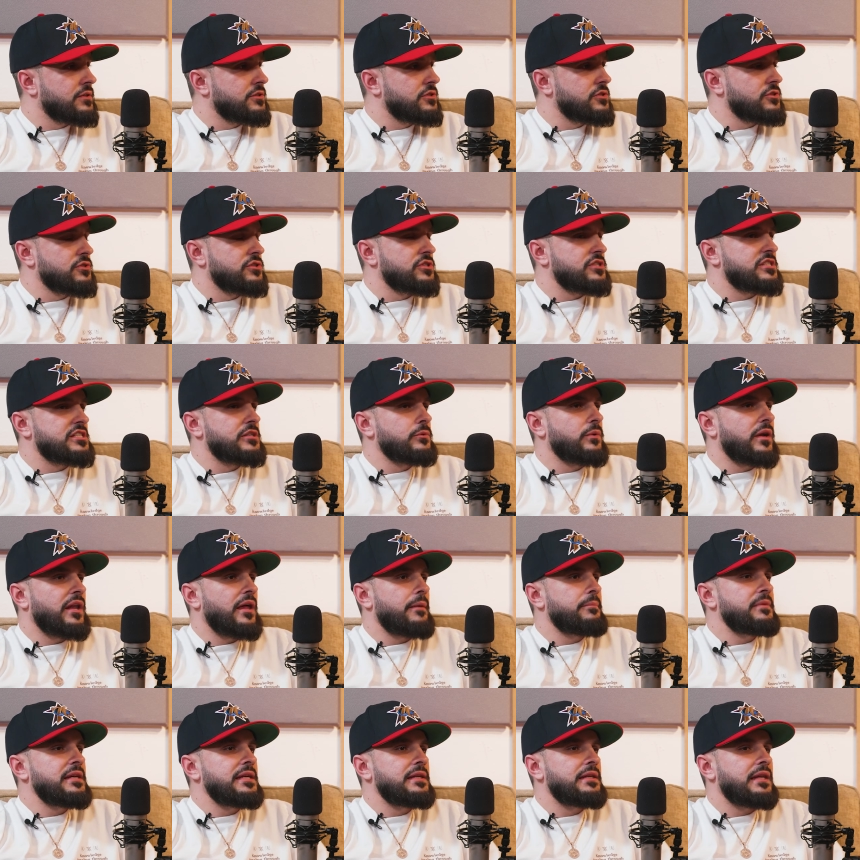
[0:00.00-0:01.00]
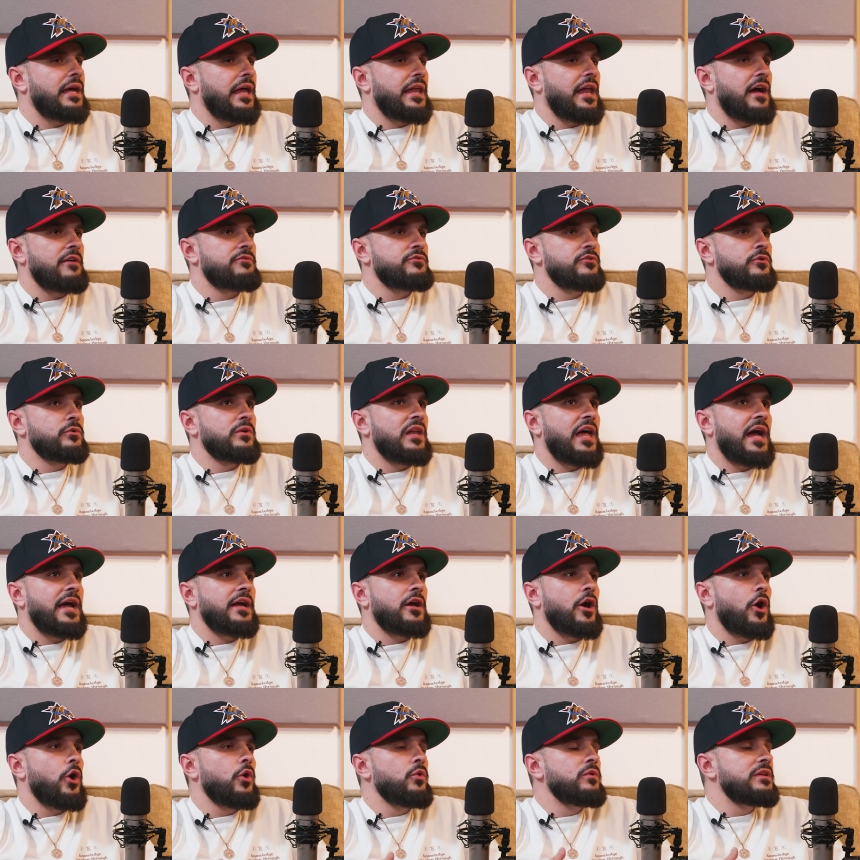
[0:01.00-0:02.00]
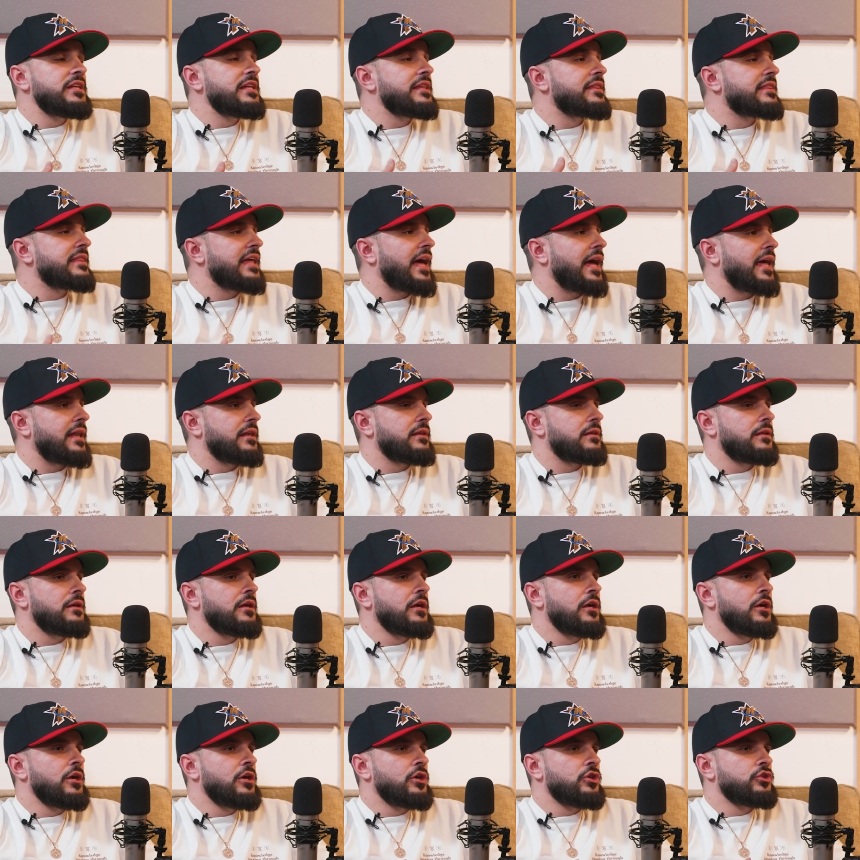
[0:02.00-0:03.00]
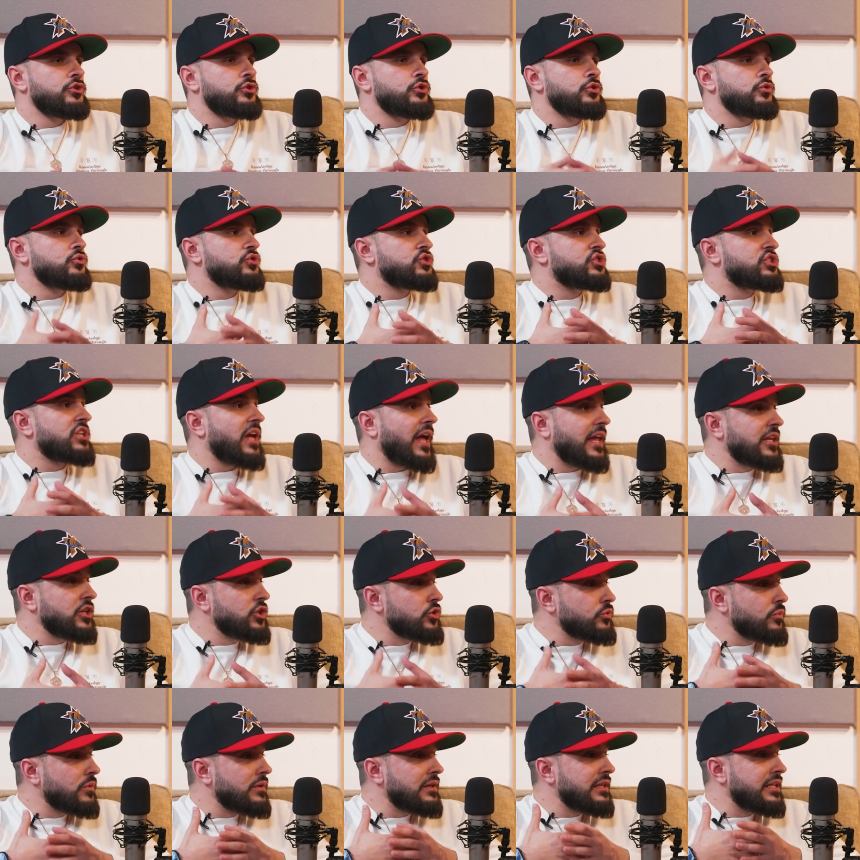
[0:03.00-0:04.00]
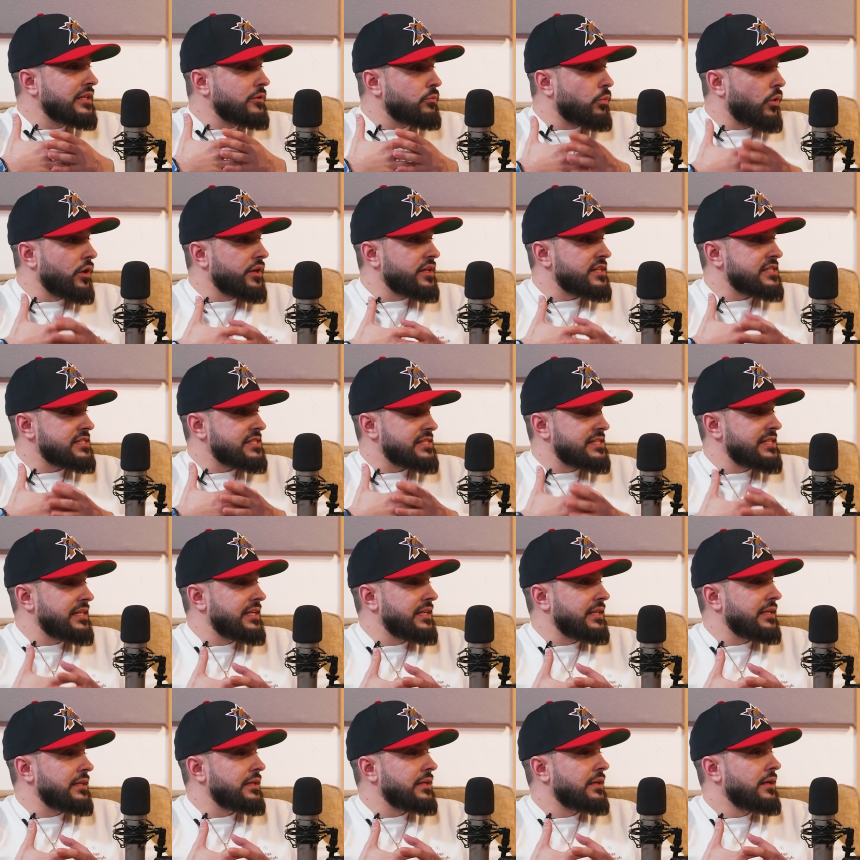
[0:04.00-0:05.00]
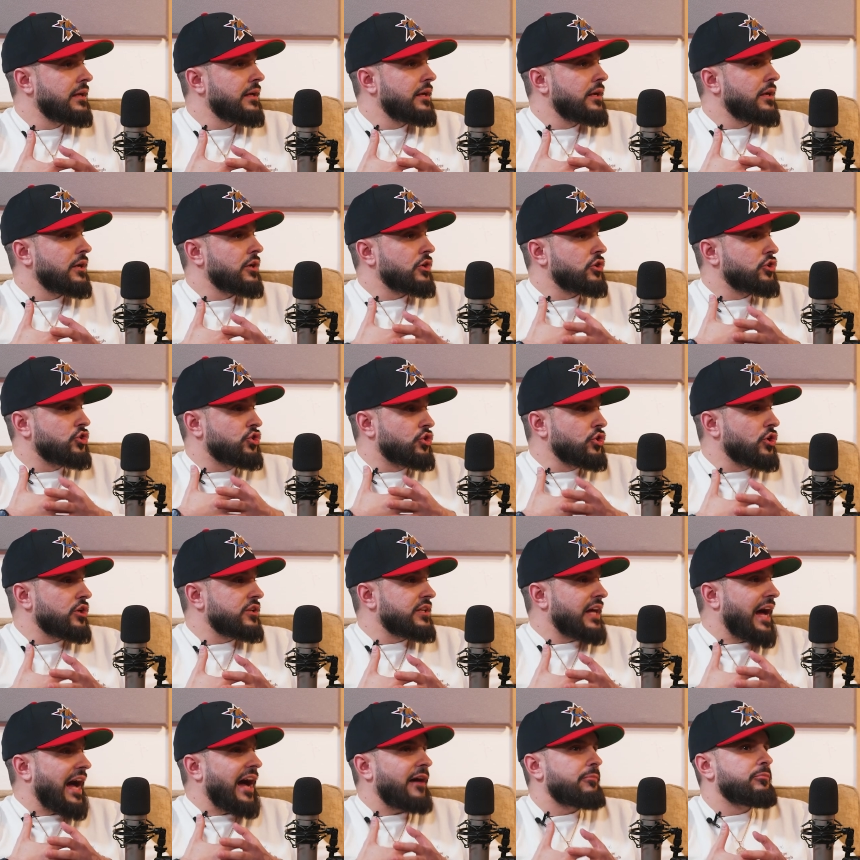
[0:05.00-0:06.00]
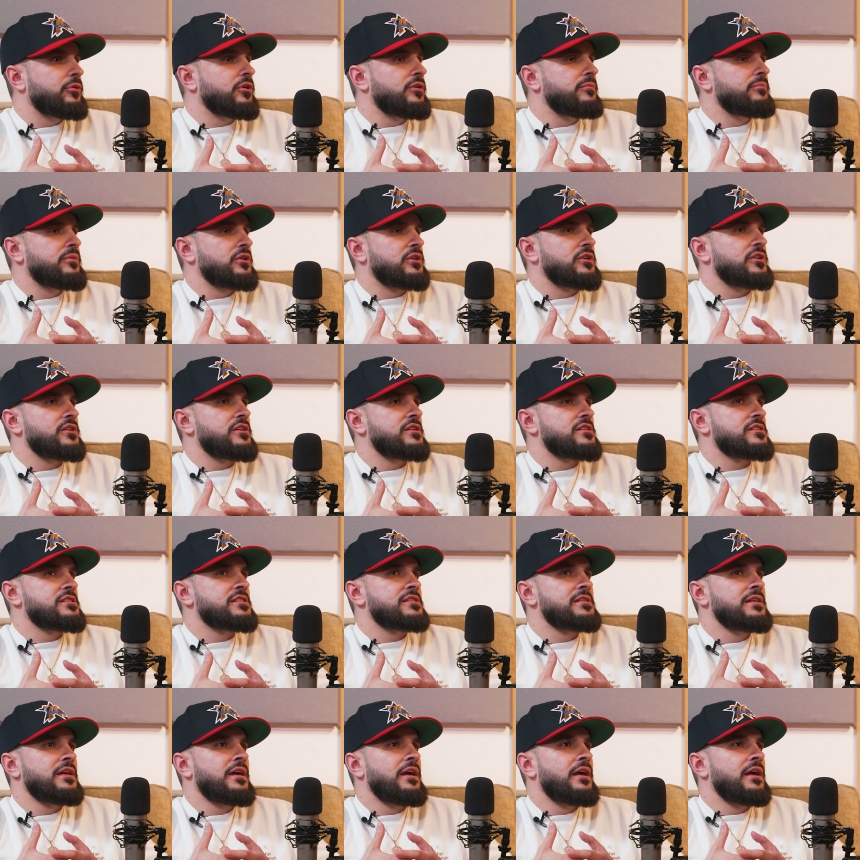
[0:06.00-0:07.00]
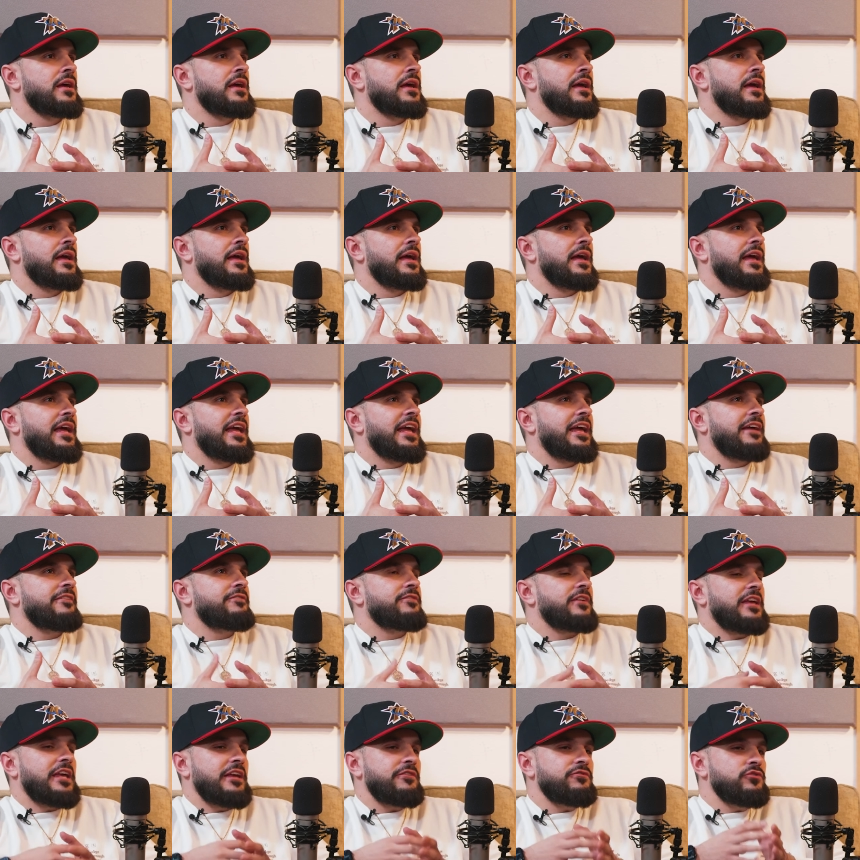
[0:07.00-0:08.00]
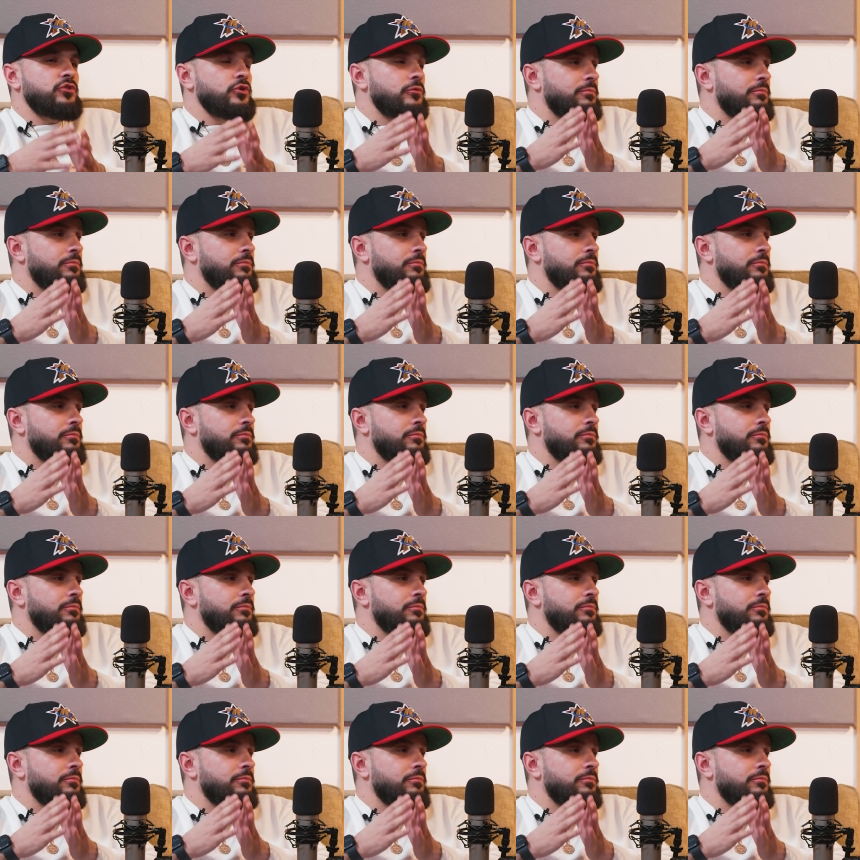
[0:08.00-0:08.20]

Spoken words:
Do you see what I mean? And I feel like only then do you genuinely want to see good happen, because if you